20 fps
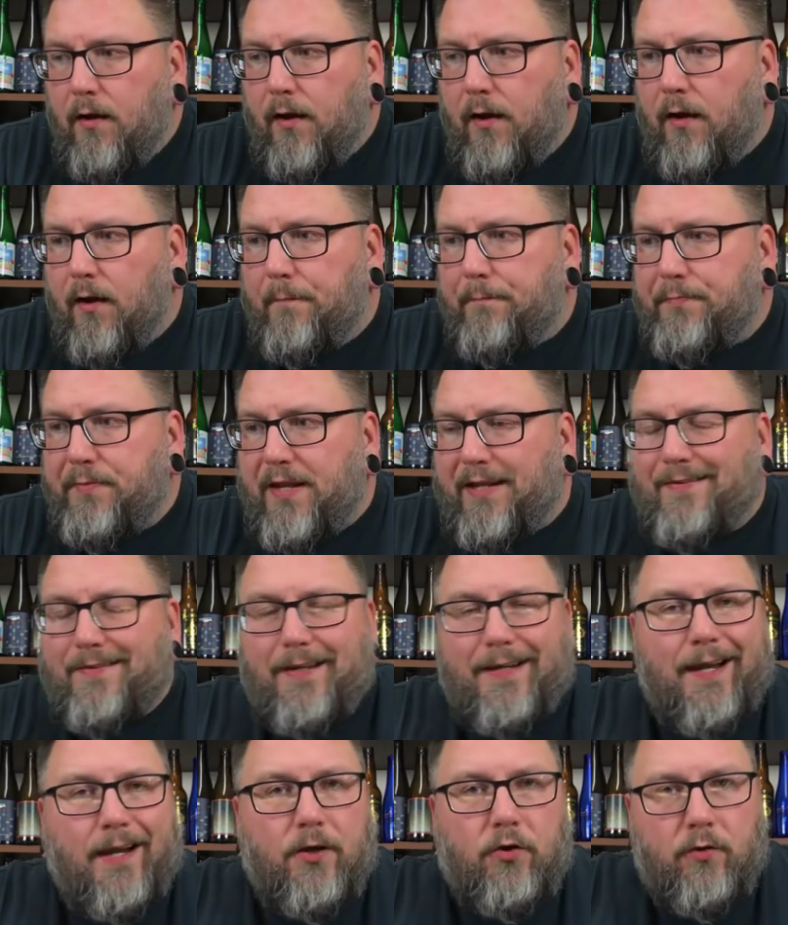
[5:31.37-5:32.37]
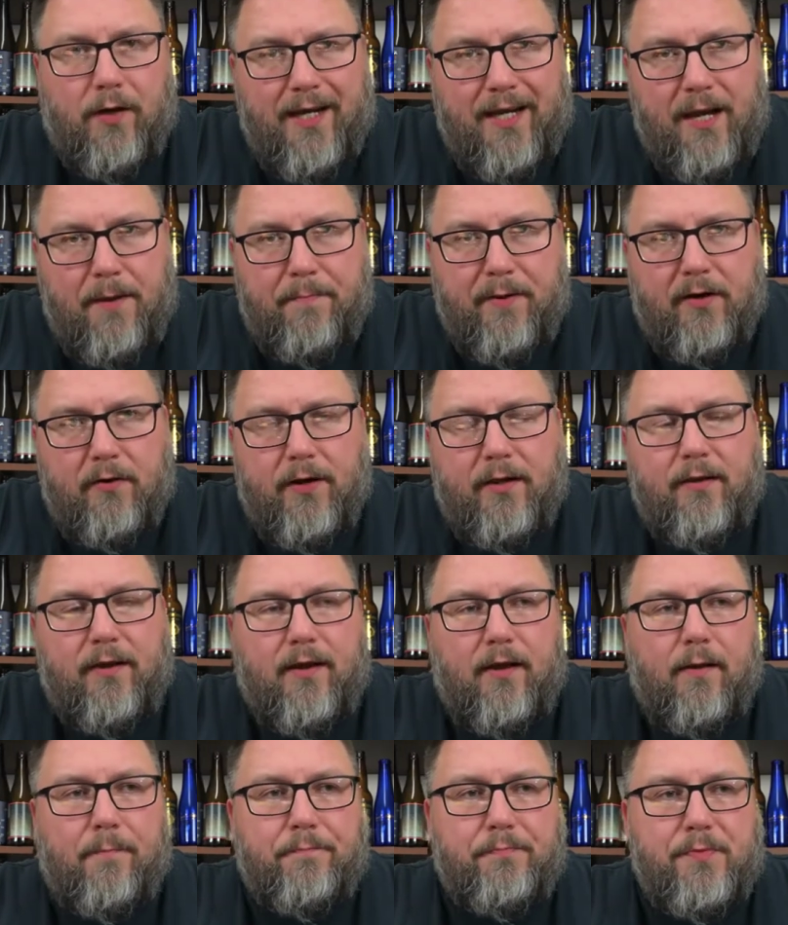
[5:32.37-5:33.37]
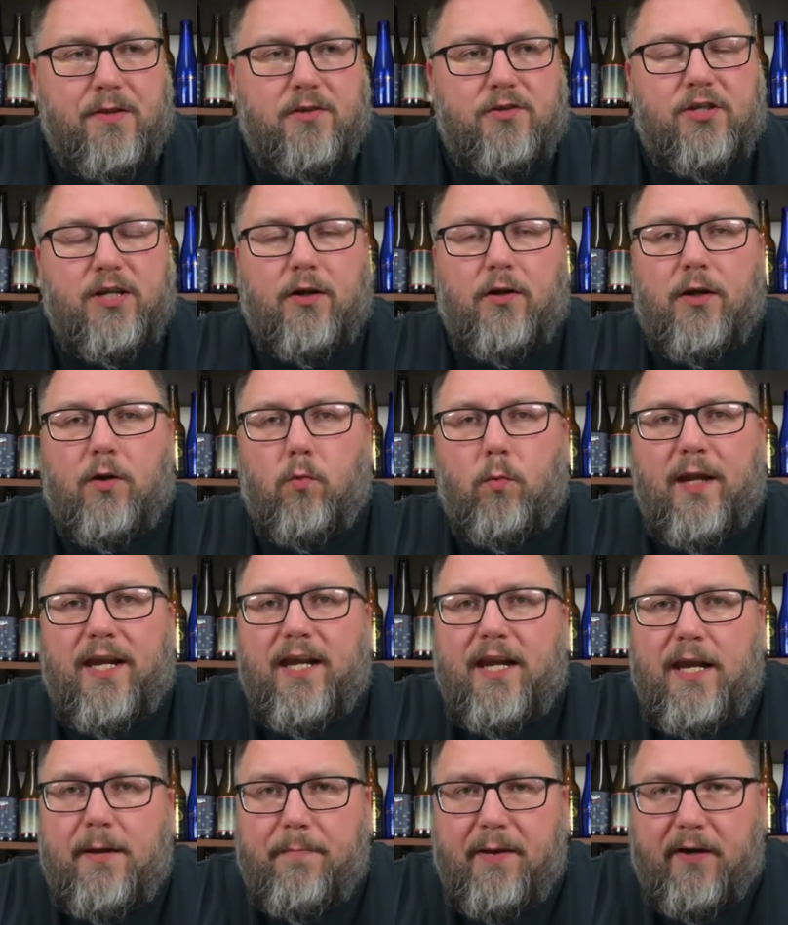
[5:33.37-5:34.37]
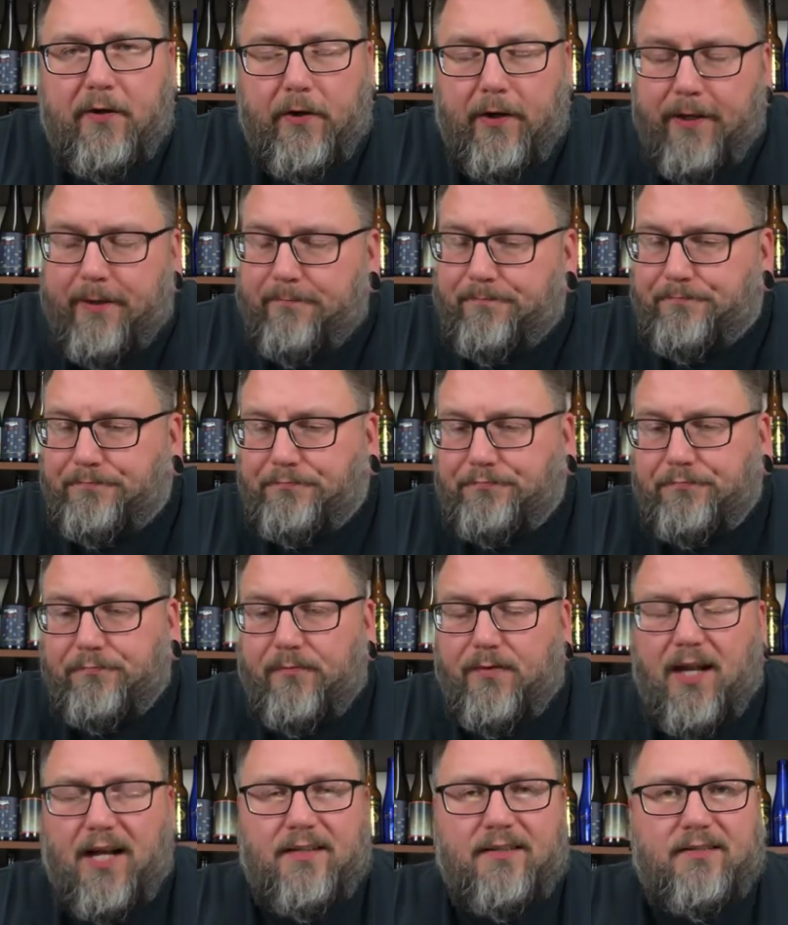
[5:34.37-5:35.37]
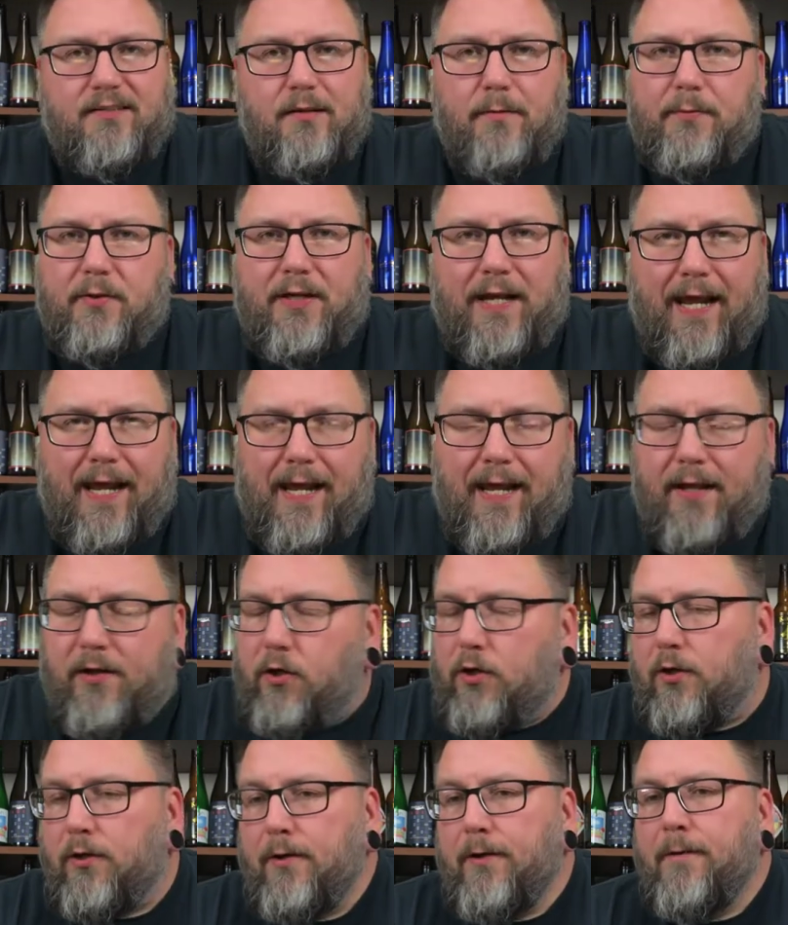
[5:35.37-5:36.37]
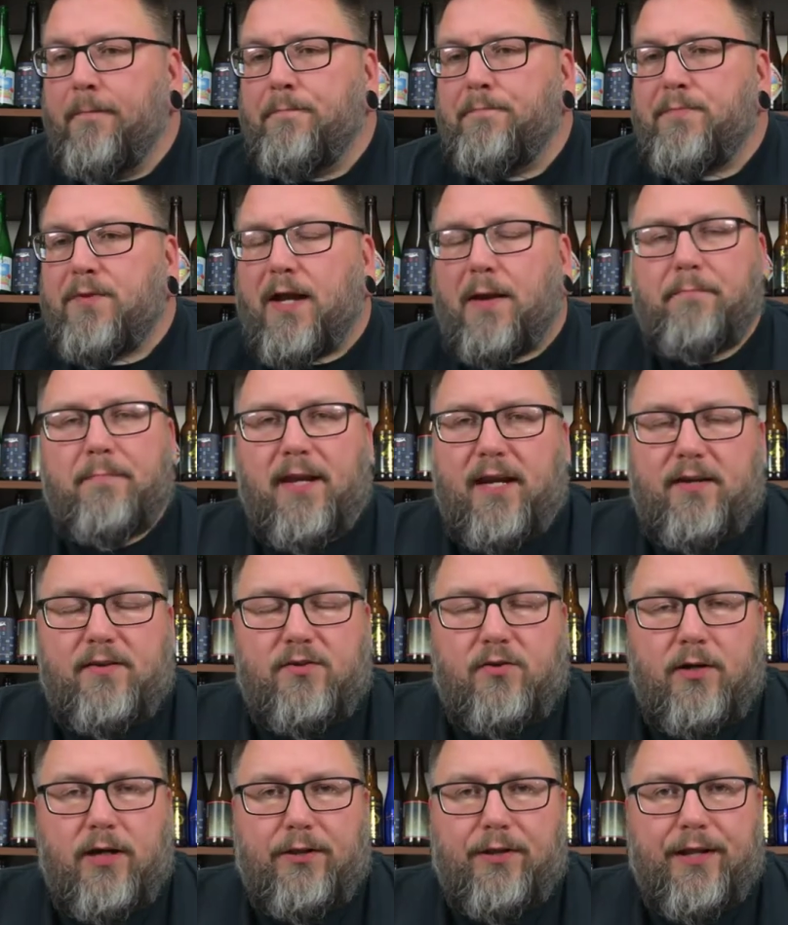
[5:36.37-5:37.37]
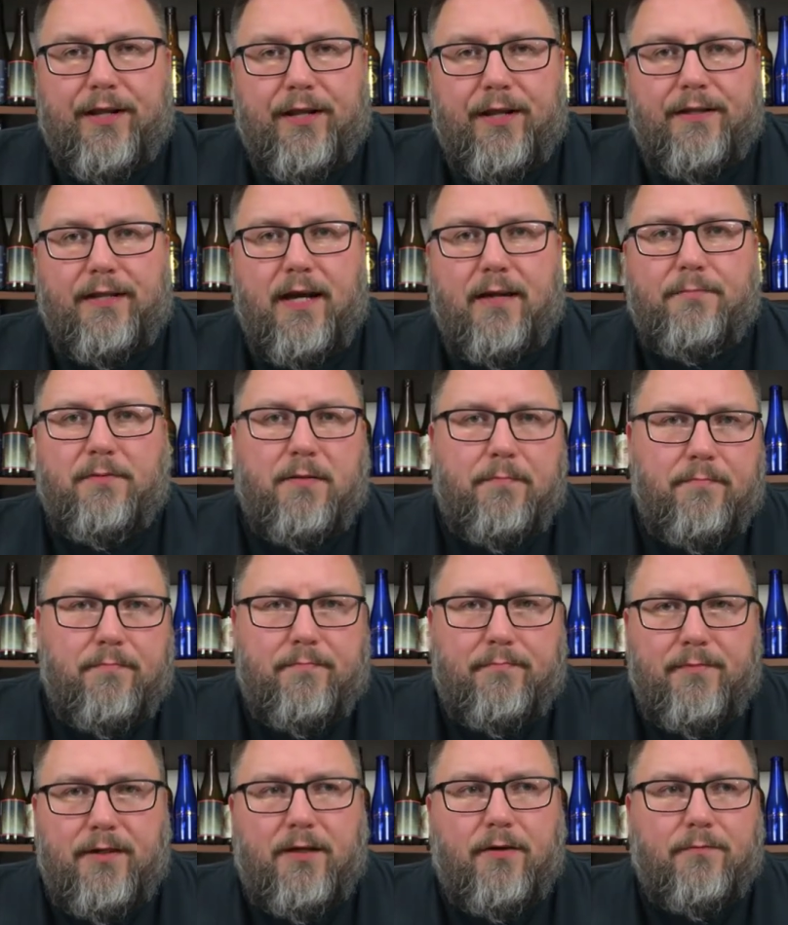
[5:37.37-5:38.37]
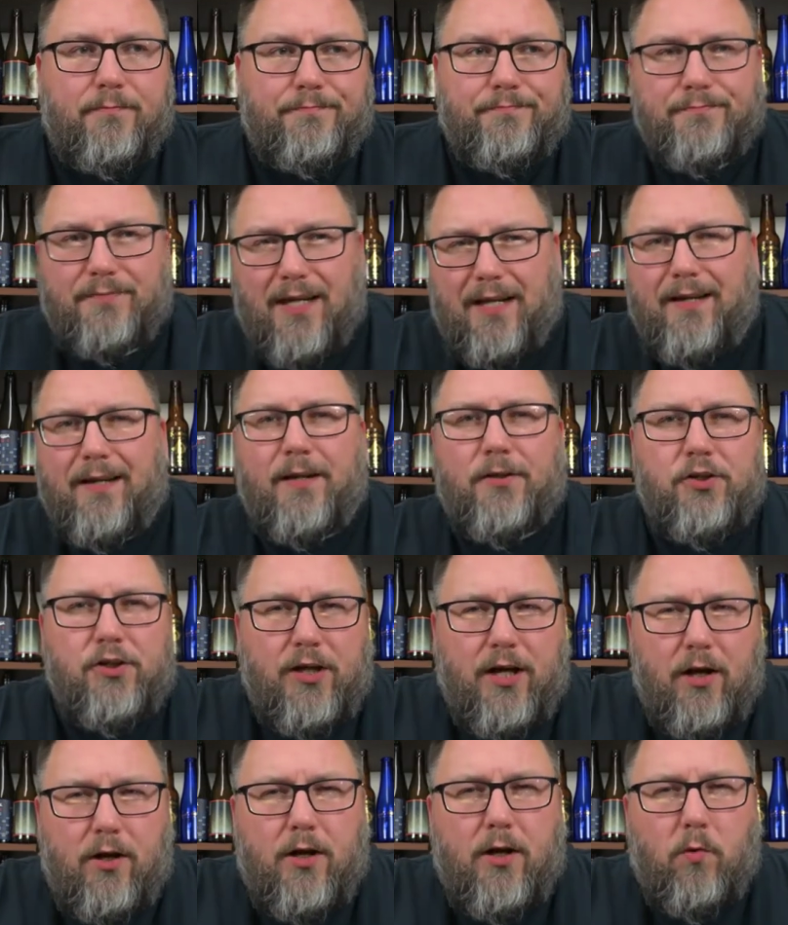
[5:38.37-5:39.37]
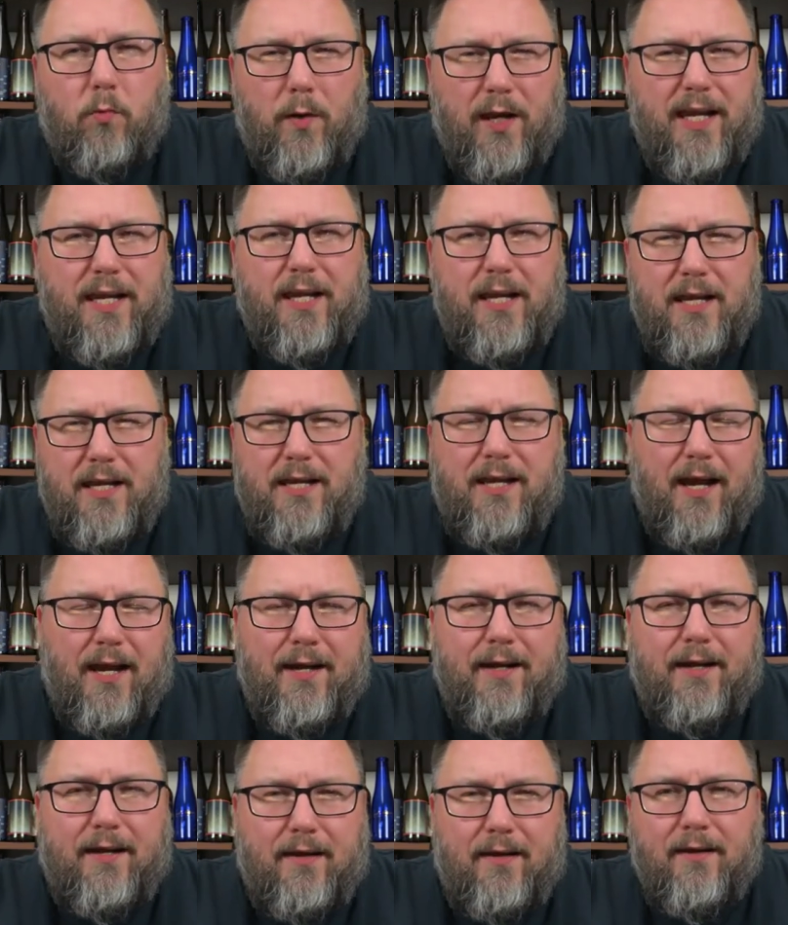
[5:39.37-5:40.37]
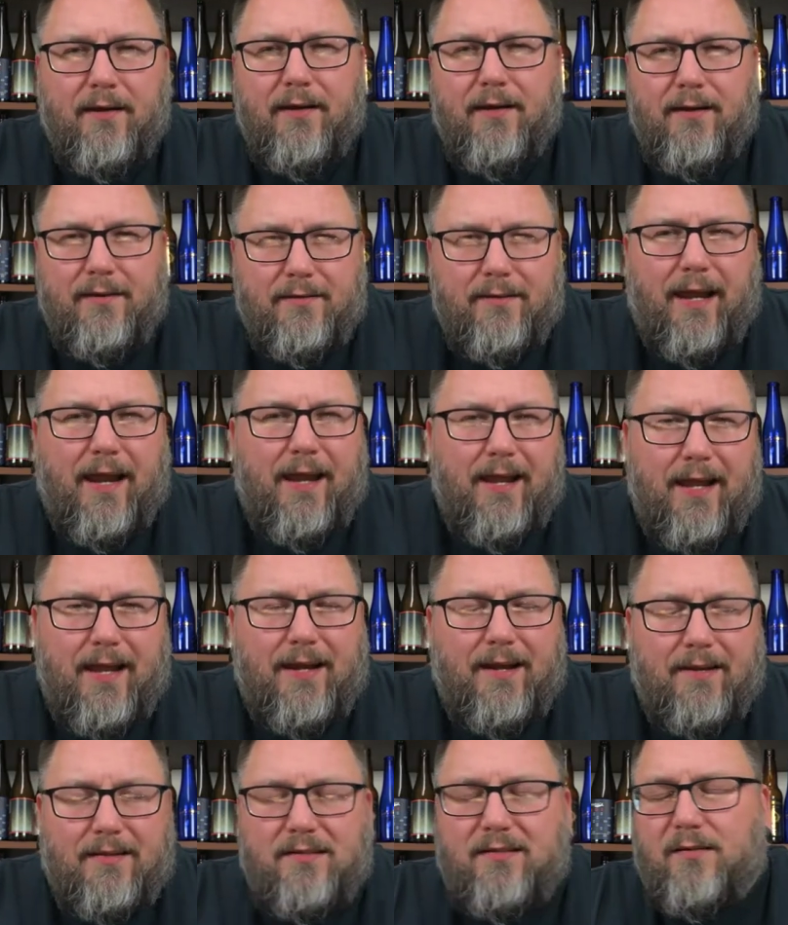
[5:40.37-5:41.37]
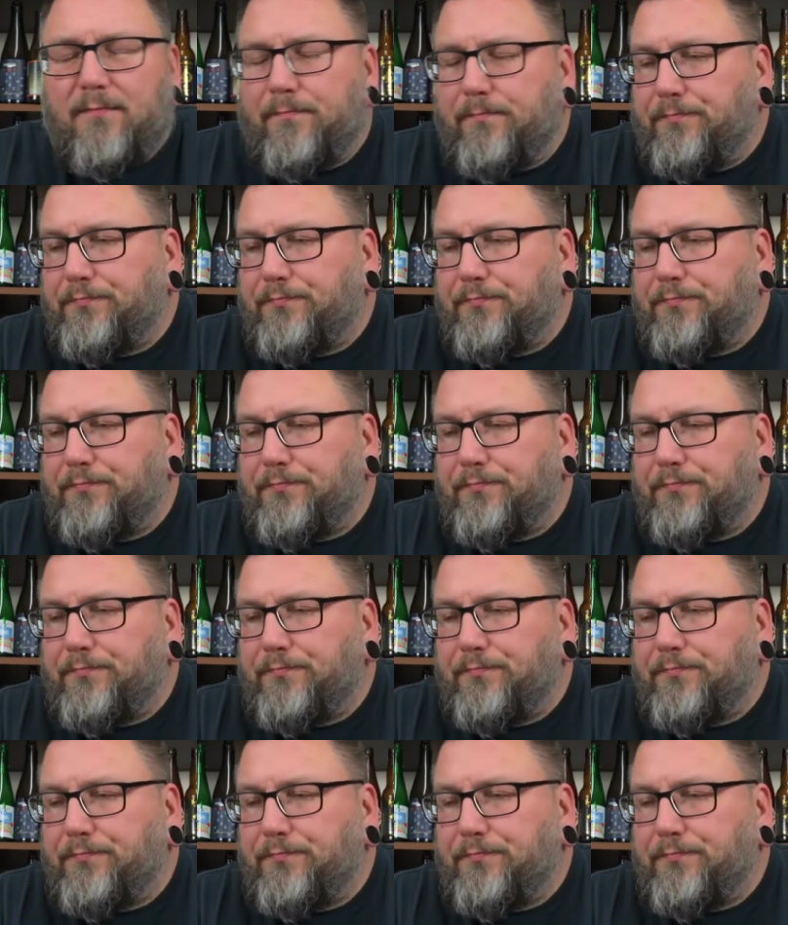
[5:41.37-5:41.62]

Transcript: Um, it's like a greeny bittering, like a generic weedy bittering, not super dank or not middies or anything like that. You know, kind of generic weedy kind of dankiness.